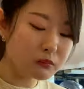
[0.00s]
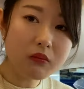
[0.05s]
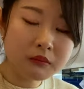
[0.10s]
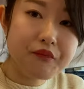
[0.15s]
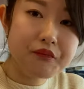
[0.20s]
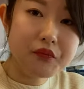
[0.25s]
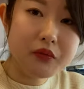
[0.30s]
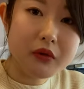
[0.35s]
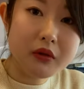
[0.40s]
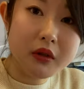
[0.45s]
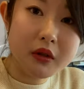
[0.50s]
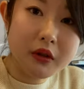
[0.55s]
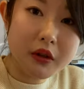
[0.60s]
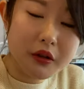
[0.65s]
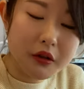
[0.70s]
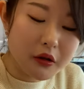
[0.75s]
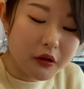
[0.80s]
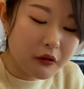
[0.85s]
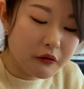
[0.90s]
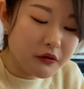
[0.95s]
I'm
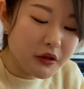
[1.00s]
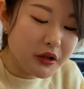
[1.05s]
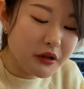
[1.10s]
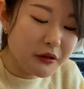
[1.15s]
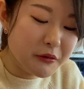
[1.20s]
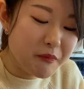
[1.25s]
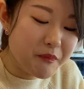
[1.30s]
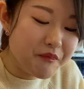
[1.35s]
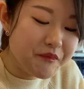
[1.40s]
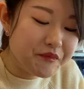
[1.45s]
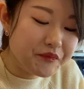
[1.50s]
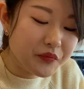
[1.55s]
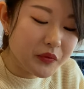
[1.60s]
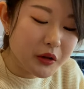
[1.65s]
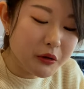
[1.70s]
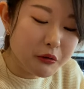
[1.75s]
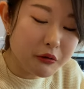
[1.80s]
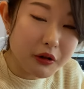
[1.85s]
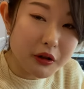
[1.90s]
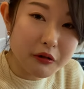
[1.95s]
gonna go for the
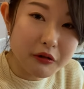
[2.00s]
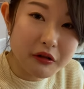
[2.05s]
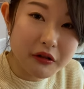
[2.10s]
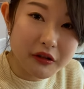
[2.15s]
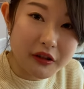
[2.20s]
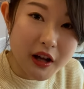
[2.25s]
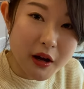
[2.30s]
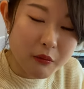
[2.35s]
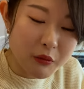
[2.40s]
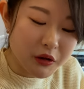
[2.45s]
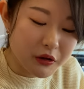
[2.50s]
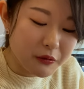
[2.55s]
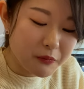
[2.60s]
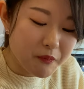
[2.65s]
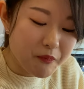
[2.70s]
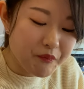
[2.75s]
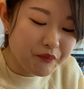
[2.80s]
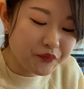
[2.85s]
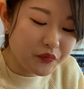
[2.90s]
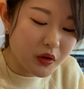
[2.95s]
grilled salmon
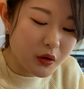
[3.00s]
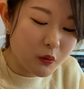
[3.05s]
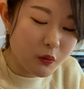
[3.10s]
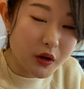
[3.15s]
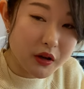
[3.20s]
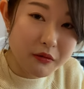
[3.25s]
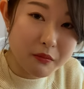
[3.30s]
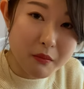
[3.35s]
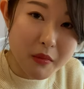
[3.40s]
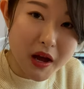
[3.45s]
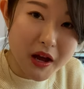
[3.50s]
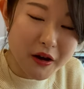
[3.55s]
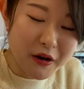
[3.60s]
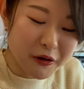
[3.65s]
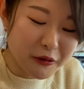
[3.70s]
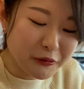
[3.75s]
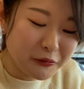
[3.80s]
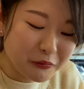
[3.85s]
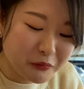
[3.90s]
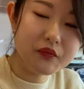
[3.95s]
with mayo.